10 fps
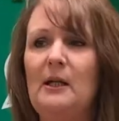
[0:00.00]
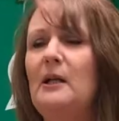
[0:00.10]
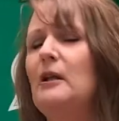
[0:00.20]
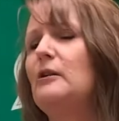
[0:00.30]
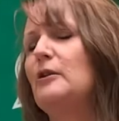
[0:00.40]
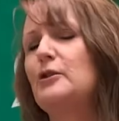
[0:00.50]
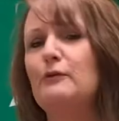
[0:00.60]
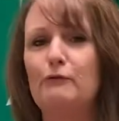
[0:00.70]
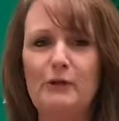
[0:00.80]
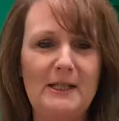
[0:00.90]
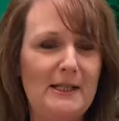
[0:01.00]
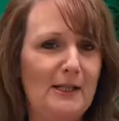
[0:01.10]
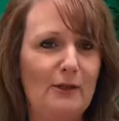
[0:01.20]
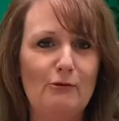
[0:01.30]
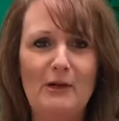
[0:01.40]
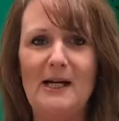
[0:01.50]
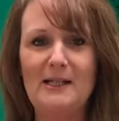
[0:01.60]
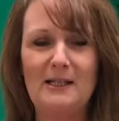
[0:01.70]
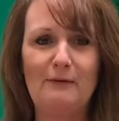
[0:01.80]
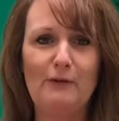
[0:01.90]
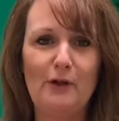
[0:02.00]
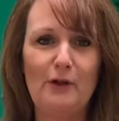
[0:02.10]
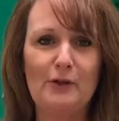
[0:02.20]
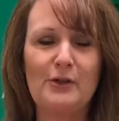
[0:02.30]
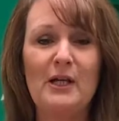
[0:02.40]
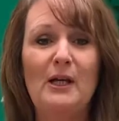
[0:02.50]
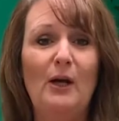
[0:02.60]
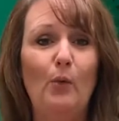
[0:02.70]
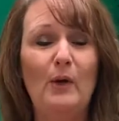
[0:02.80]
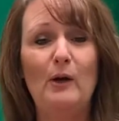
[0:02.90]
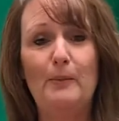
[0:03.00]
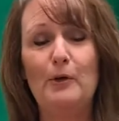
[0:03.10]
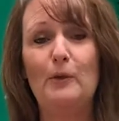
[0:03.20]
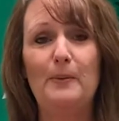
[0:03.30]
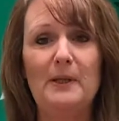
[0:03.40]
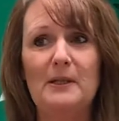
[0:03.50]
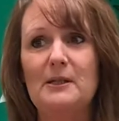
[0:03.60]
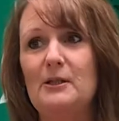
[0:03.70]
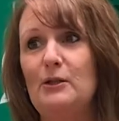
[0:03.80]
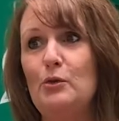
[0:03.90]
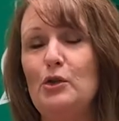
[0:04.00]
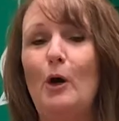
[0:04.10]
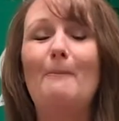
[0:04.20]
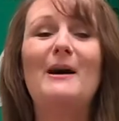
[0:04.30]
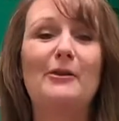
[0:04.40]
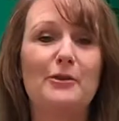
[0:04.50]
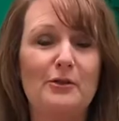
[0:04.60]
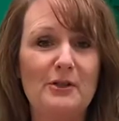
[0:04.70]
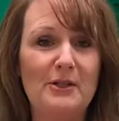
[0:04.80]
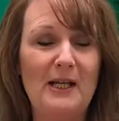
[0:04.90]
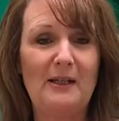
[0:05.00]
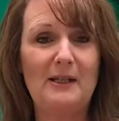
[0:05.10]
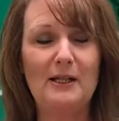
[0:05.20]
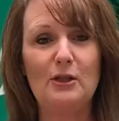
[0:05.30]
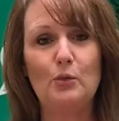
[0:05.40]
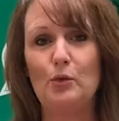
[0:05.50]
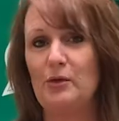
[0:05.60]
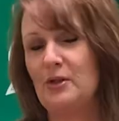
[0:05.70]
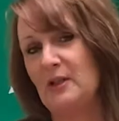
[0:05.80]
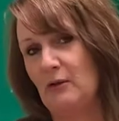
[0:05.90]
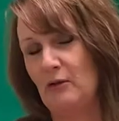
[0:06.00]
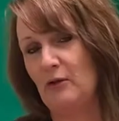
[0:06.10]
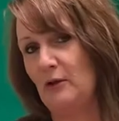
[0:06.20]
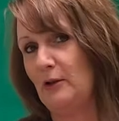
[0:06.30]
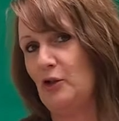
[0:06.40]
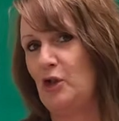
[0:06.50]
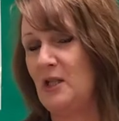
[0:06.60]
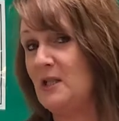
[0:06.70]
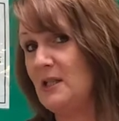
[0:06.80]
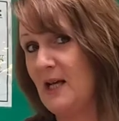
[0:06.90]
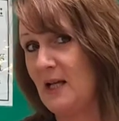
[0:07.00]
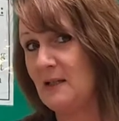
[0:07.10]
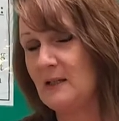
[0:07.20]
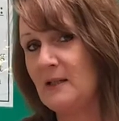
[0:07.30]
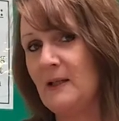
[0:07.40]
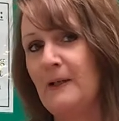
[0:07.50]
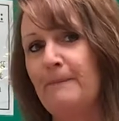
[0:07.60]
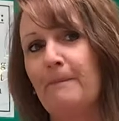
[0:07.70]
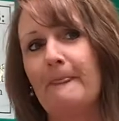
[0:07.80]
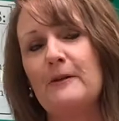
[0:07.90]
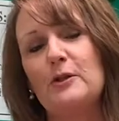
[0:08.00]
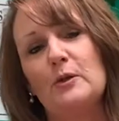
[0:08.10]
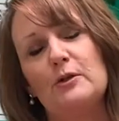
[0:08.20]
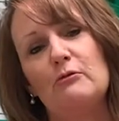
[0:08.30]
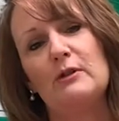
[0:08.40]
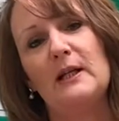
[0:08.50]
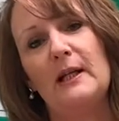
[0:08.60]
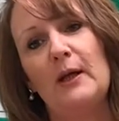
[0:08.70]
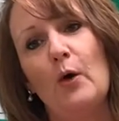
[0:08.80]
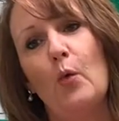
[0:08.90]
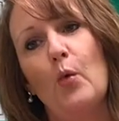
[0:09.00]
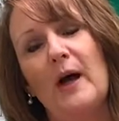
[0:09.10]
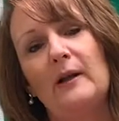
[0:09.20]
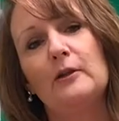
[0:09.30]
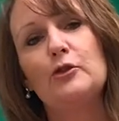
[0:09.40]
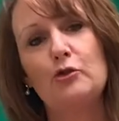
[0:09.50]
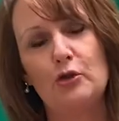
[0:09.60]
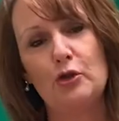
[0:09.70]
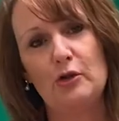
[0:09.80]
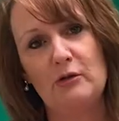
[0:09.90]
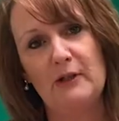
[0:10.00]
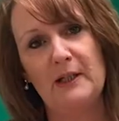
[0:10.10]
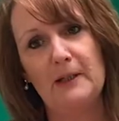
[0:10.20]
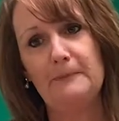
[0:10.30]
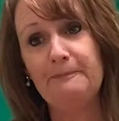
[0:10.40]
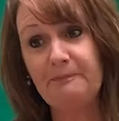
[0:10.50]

lots of reading and writing, of course, and where appropriate to use your maths understanding to understand chronology and dates. So it's a really well structured curriculum